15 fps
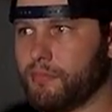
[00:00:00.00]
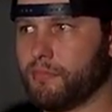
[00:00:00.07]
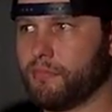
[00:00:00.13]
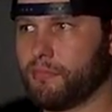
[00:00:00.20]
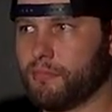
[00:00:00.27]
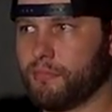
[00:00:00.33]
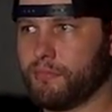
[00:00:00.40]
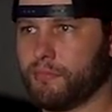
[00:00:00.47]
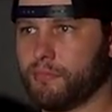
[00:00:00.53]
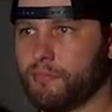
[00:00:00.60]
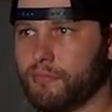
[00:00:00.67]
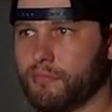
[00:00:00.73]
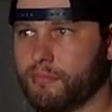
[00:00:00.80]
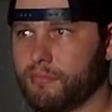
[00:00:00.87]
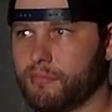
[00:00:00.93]

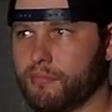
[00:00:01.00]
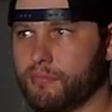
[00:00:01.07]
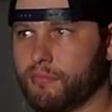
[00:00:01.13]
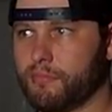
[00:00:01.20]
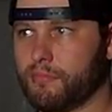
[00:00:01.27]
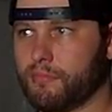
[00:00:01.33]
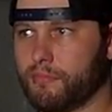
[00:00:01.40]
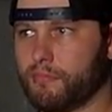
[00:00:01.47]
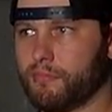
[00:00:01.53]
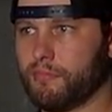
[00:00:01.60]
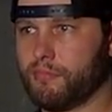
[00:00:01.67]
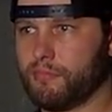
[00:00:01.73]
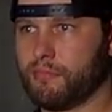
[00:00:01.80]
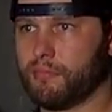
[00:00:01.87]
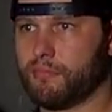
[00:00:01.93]

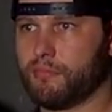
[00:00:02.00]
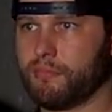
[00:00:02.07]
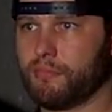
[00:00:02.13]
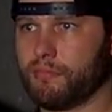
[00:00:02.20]
[no speech]